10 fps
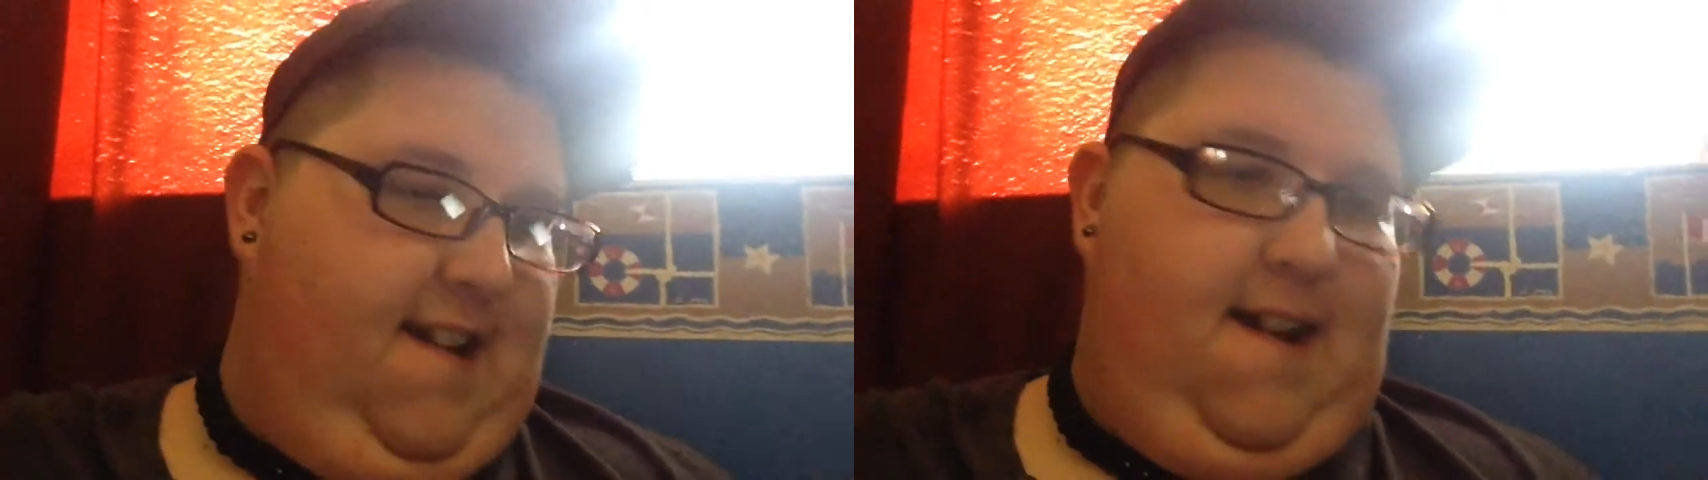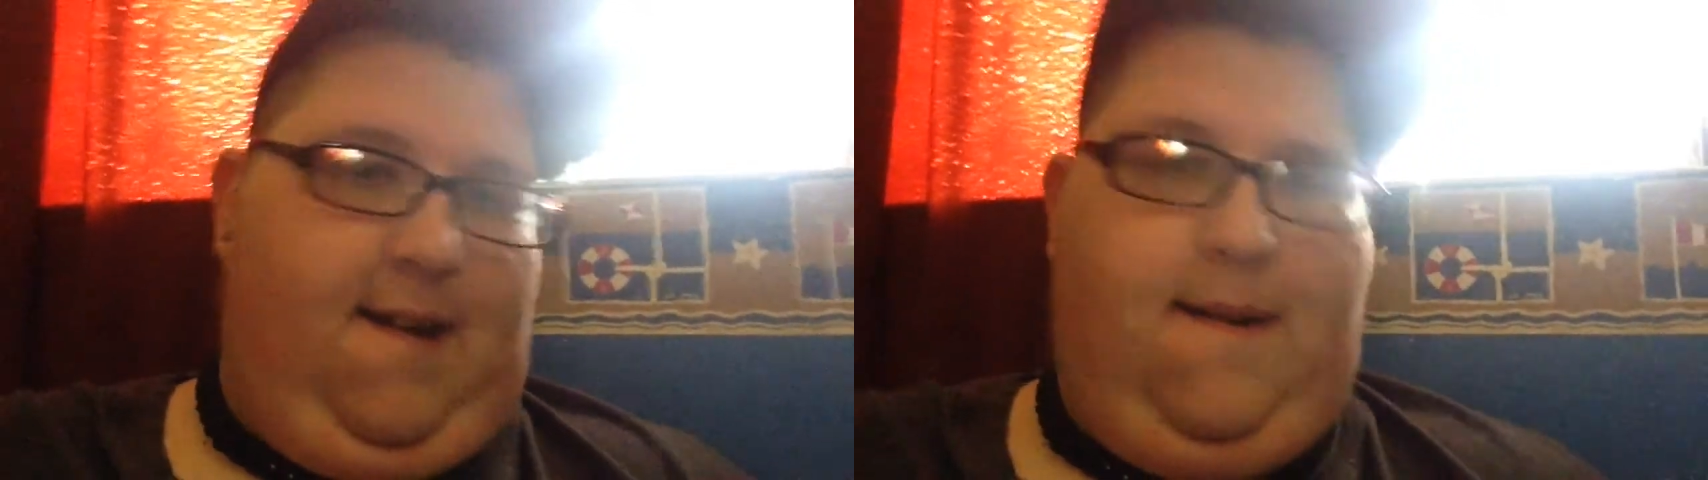
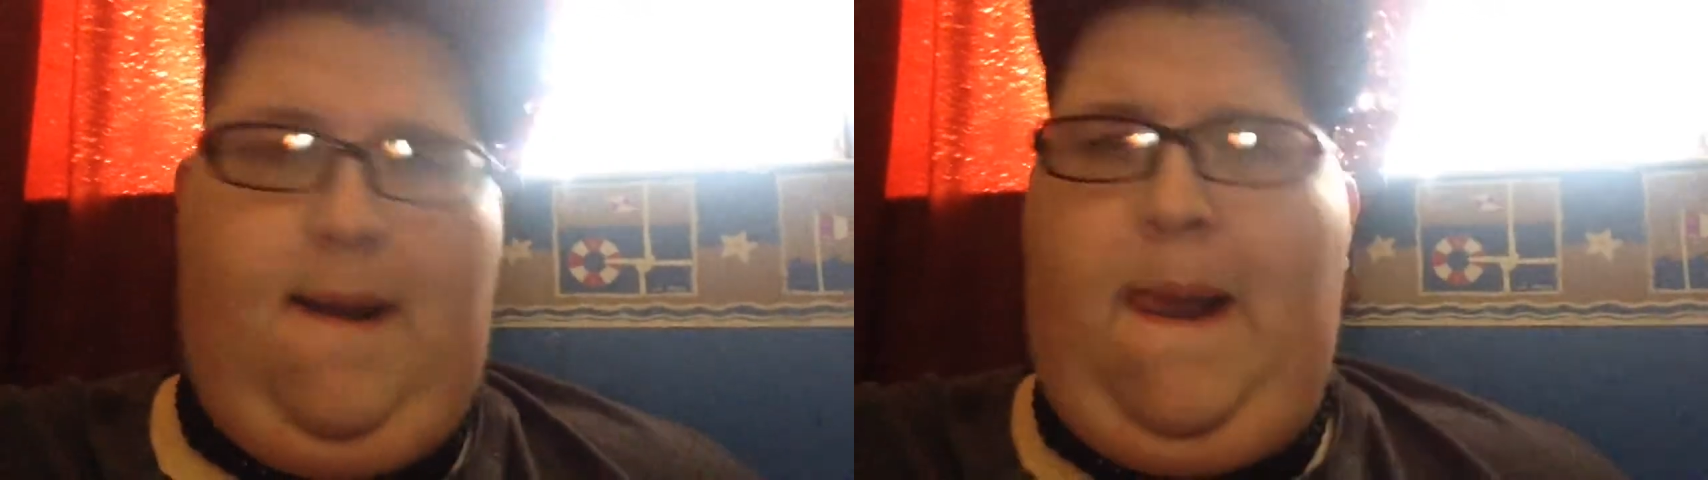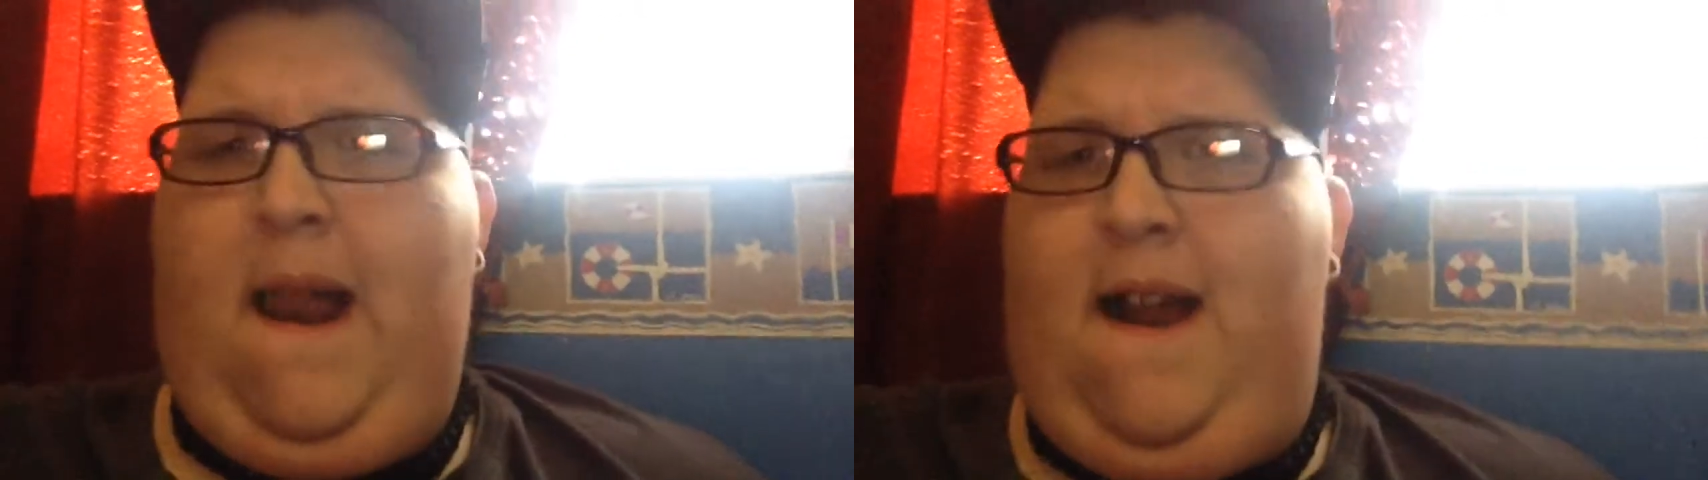Now,
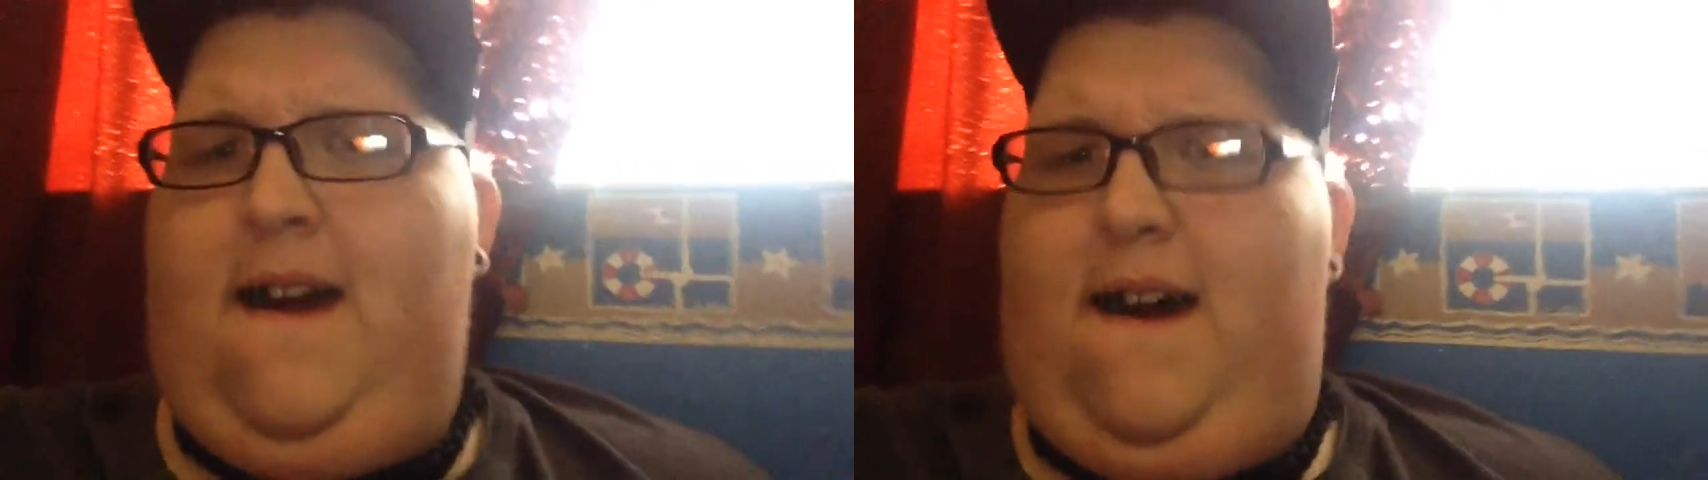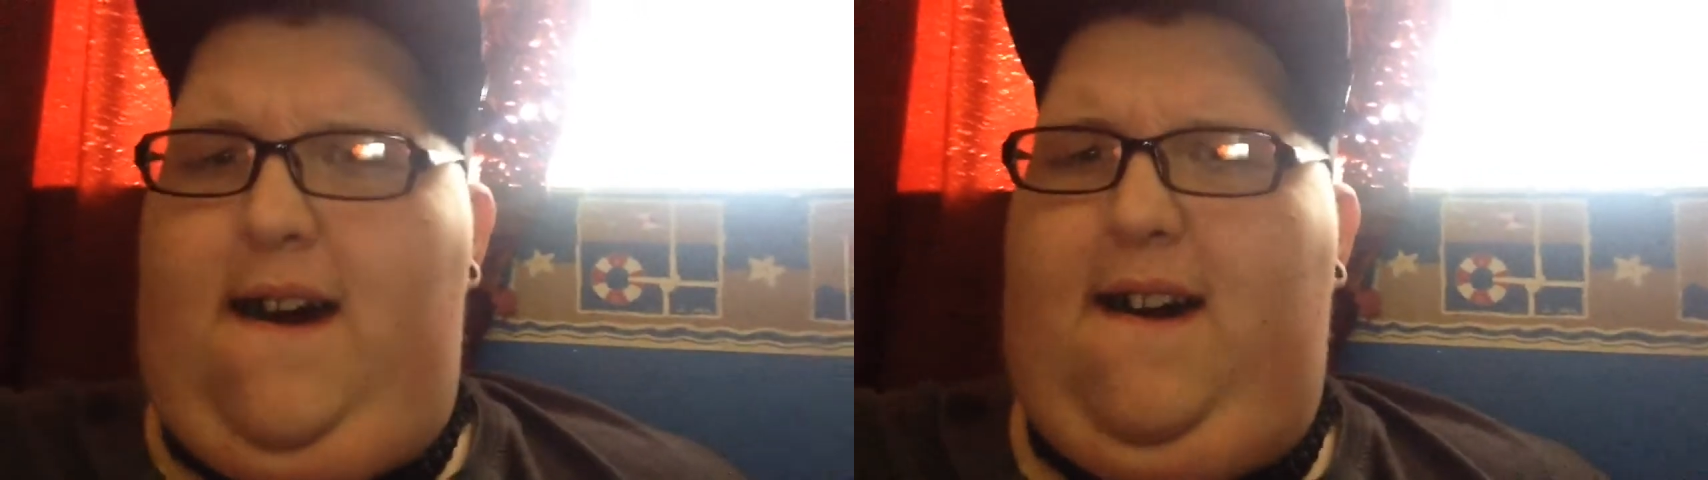
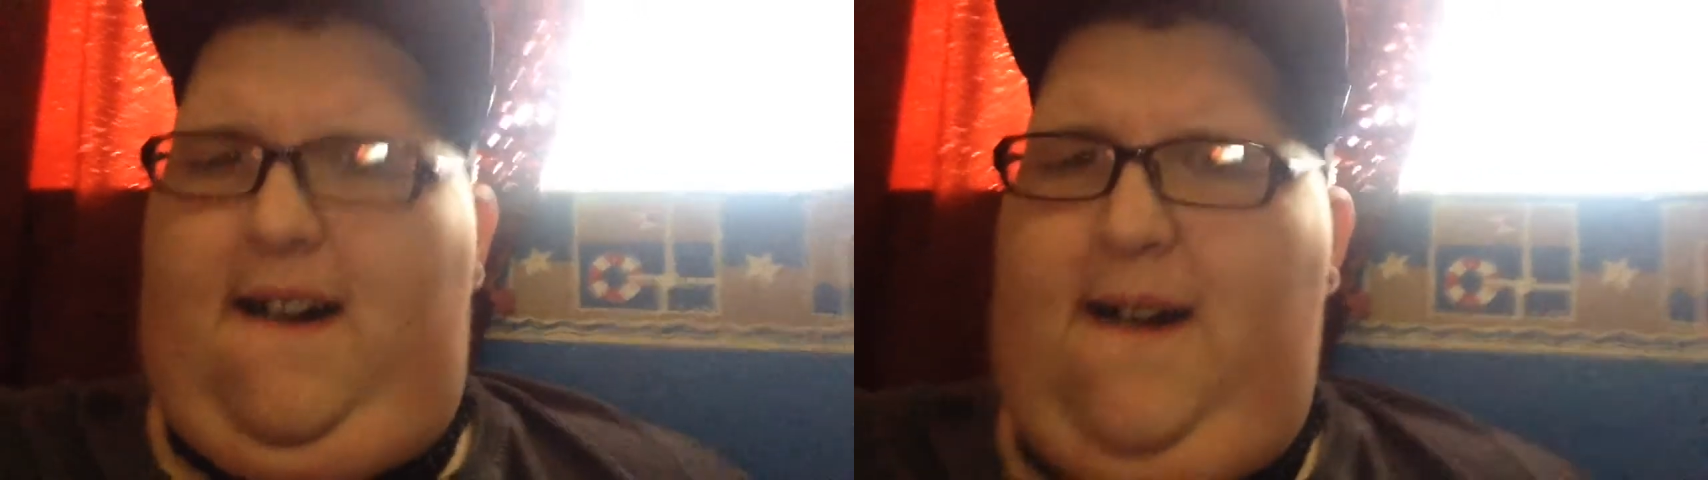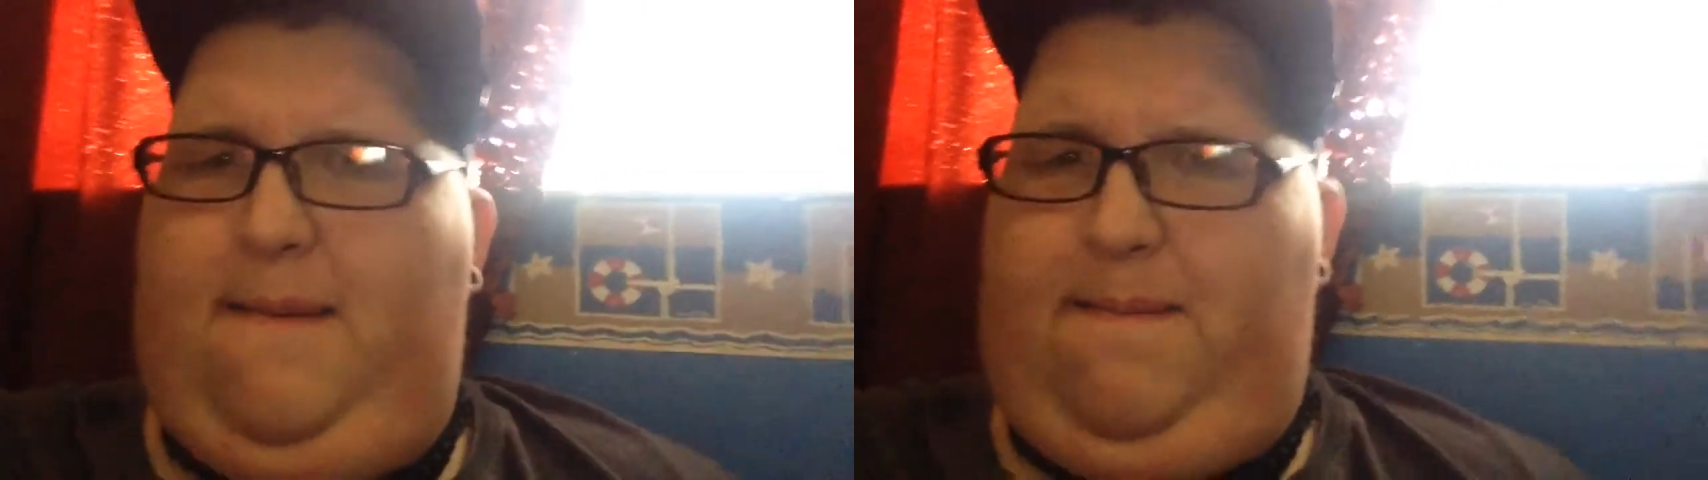
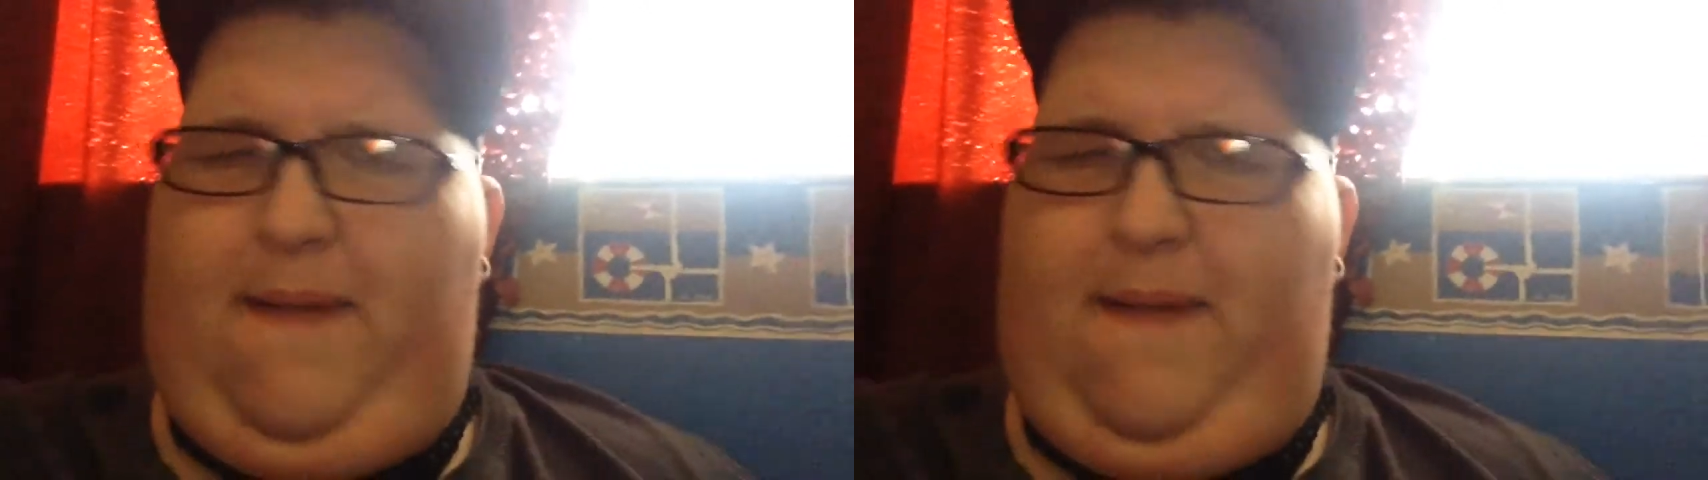I'll